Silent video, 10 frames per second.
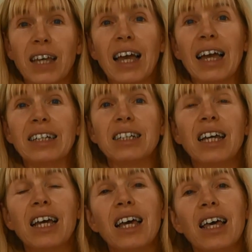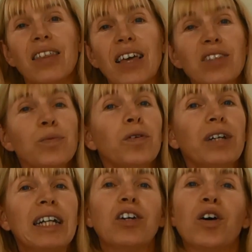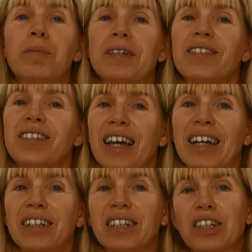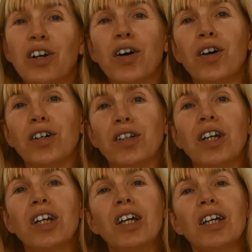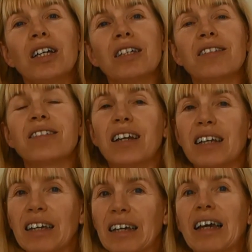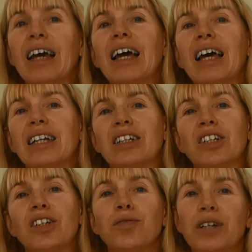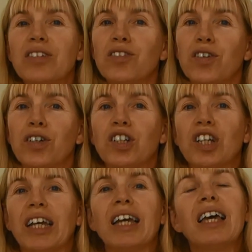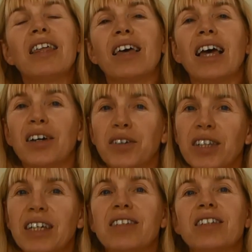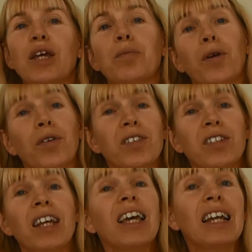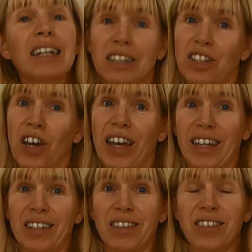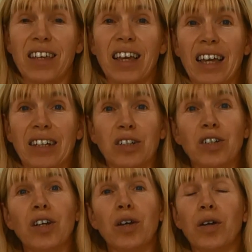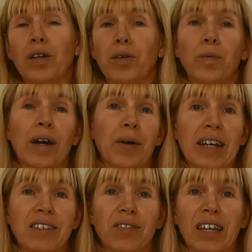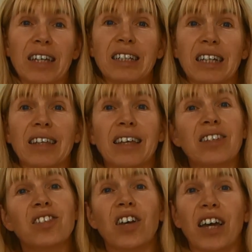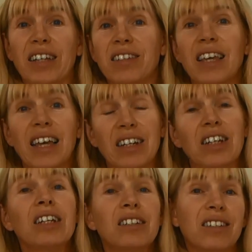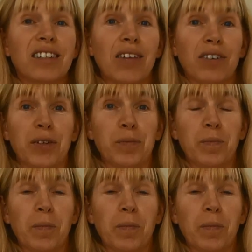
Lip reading: And that's what really got me started on studying and researching the healthiest and most healing diets and ways of eating that science had discovered.